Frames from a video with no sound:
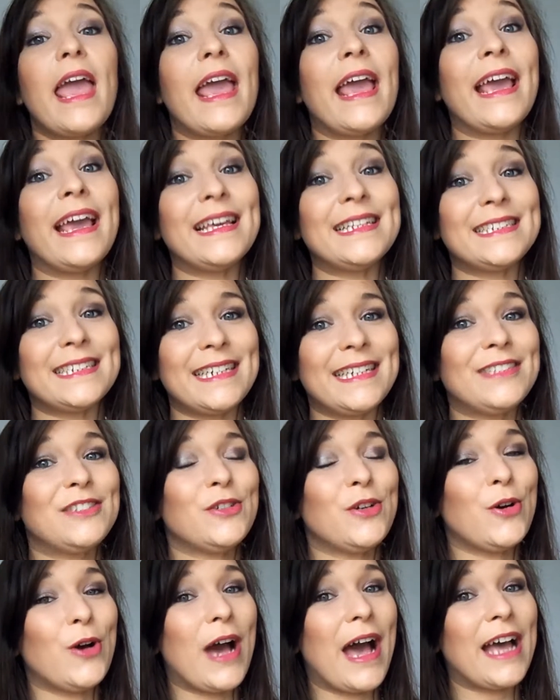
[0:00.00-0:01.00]
It is
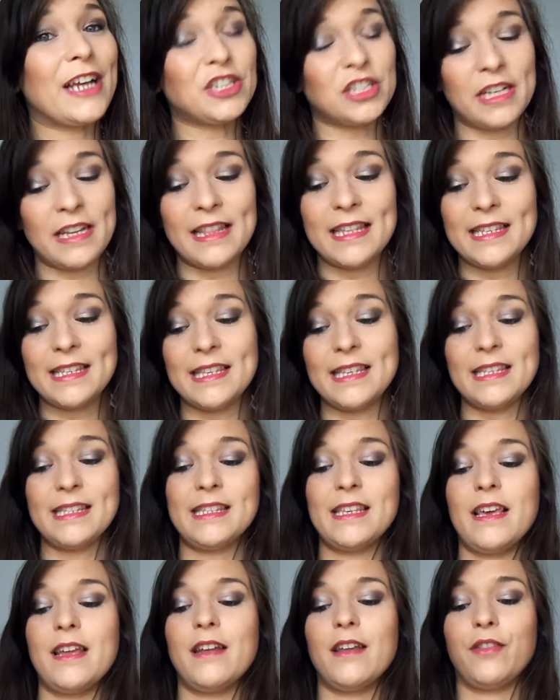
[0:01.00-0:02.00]
actually, this
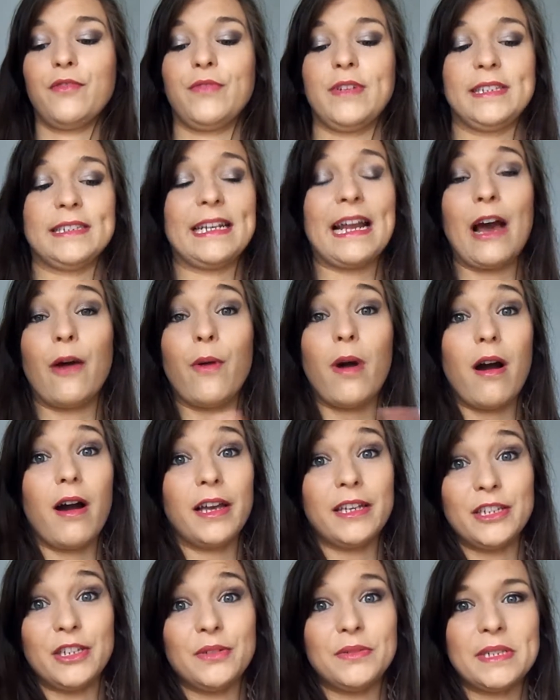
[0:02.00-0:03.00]
is another reason how I
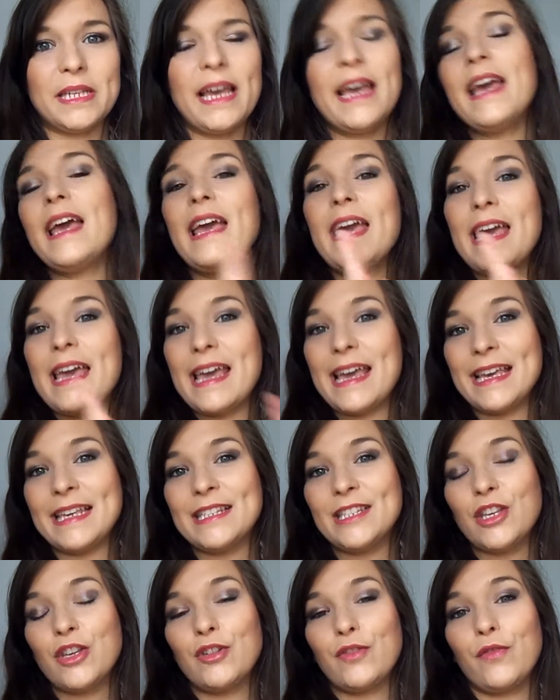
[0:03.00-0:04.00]
use it.
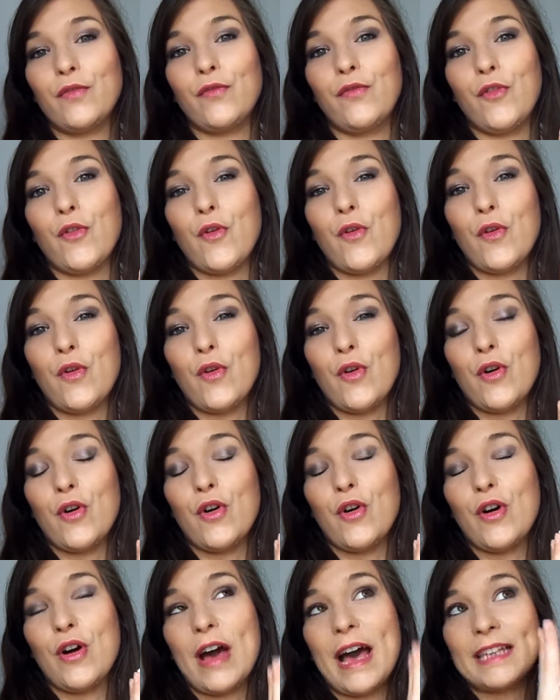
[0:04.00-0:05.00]
It's
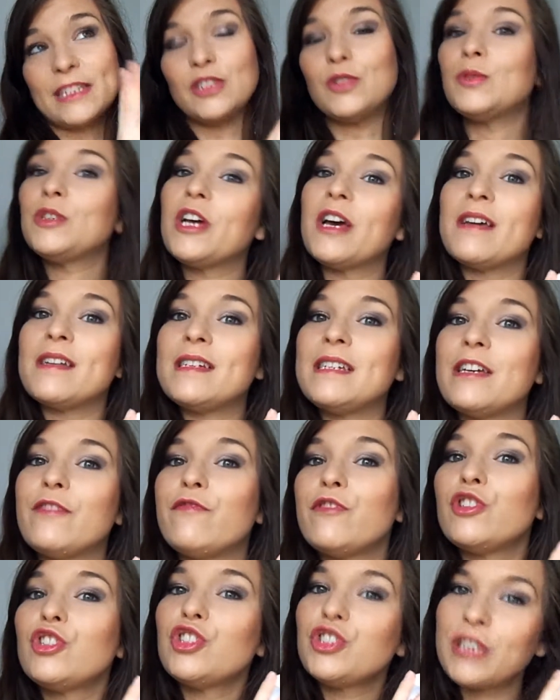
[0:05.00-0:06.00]
as an
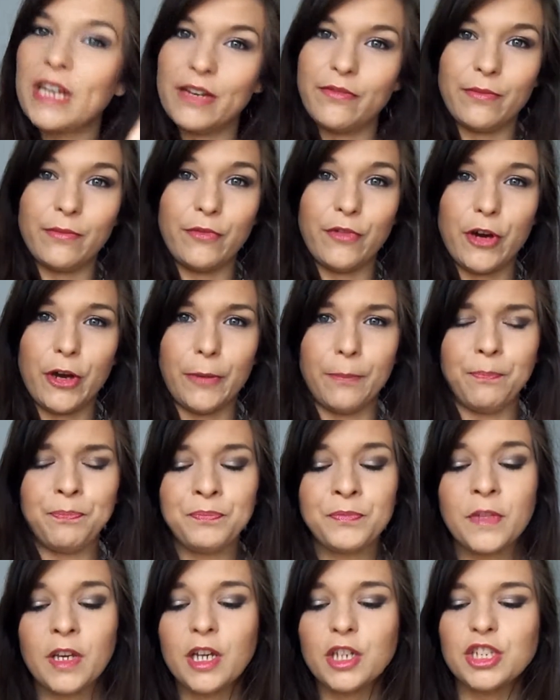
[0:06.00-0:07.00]
alternative to shaving foam.
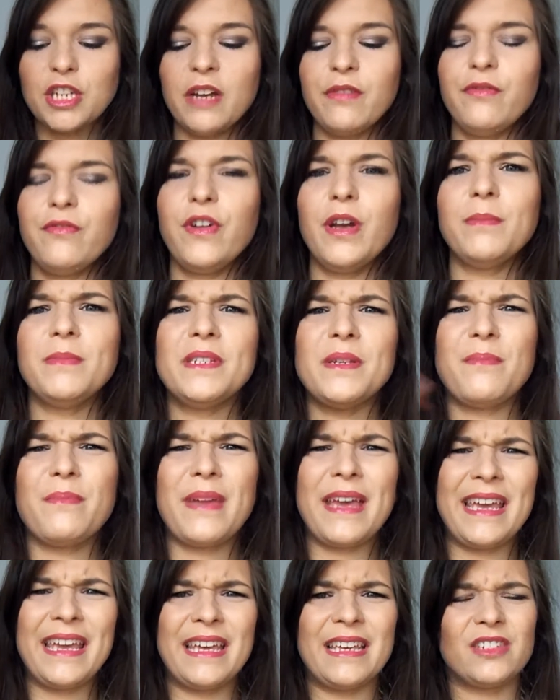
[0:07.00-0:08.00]
Shaving foam to
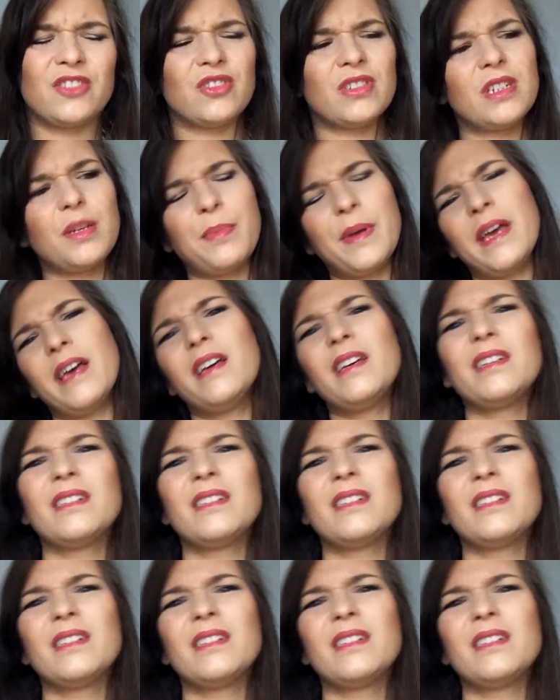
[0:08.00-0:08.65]
me is just a bit